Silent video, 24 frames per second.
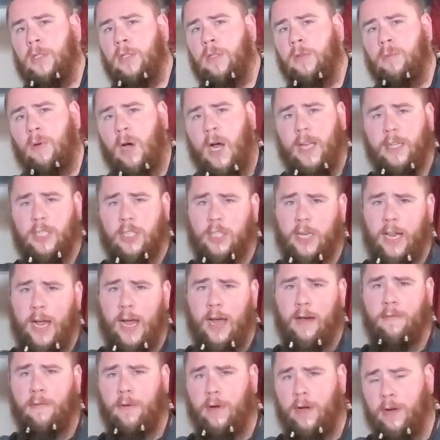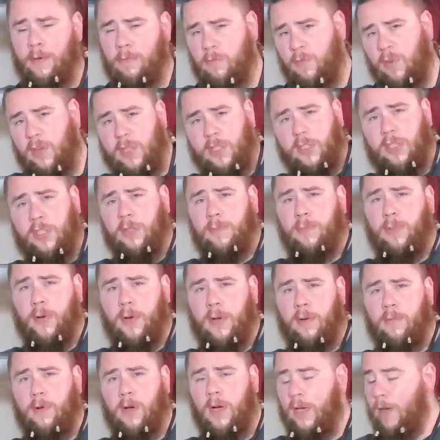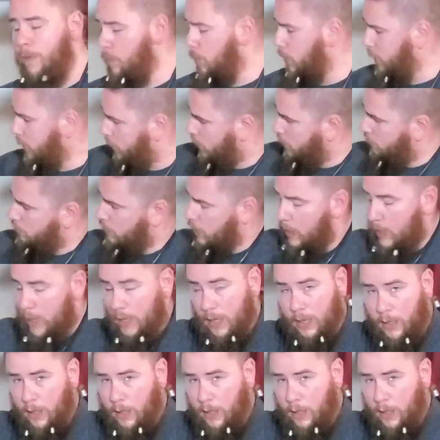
Why you should have one, what you should put in one, and what's in mine.